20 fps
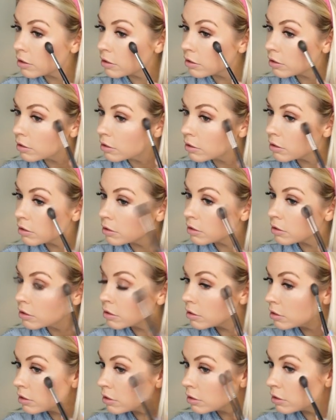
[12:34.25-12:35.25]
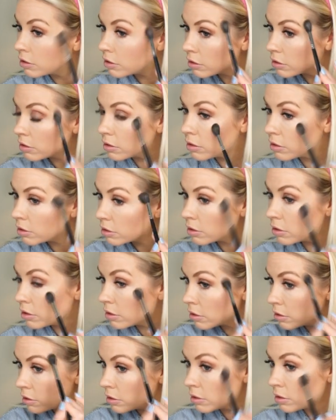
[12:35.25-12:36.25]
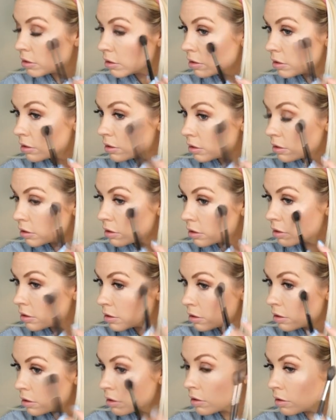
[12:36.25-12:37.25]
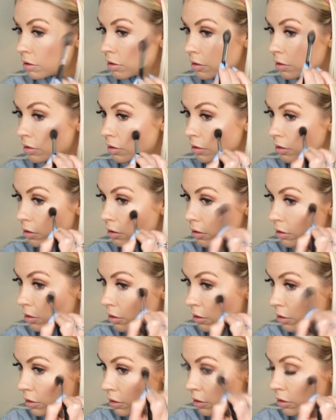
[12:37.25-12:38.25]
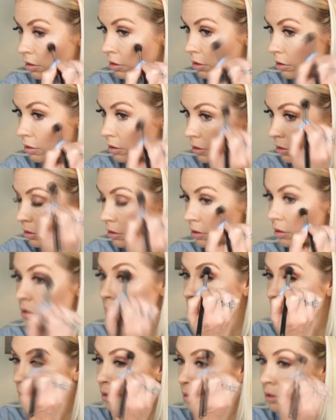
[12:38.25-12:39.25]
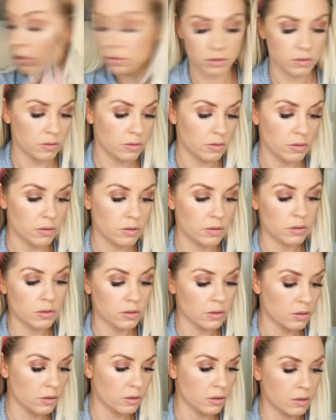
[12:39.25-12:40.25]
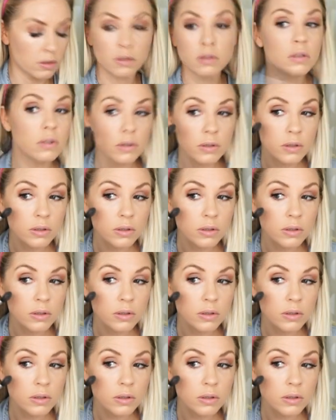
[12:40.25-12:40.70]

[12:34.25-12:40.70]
(silence)